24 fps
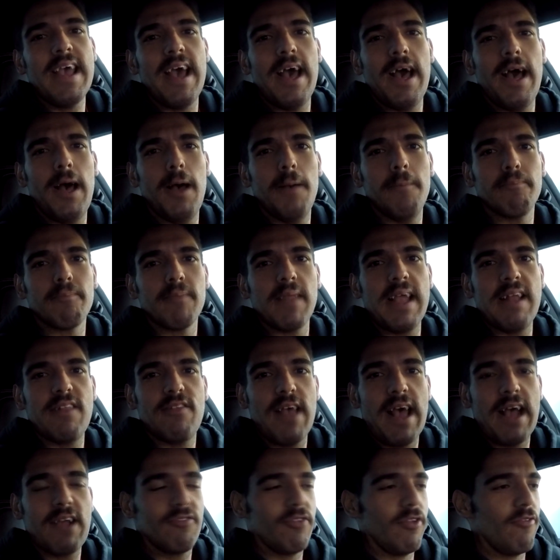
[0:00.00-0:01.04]
Um, it's
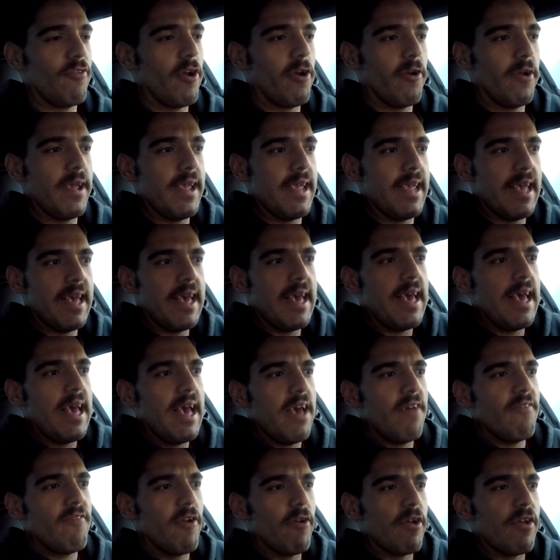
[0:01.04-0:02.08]
actually very,
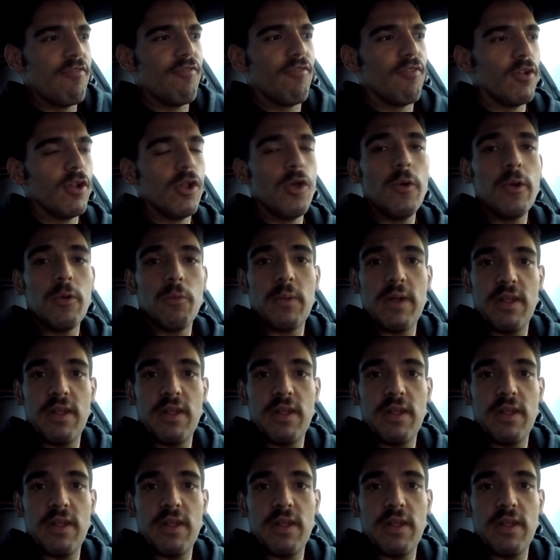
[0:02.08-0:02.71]
very fluid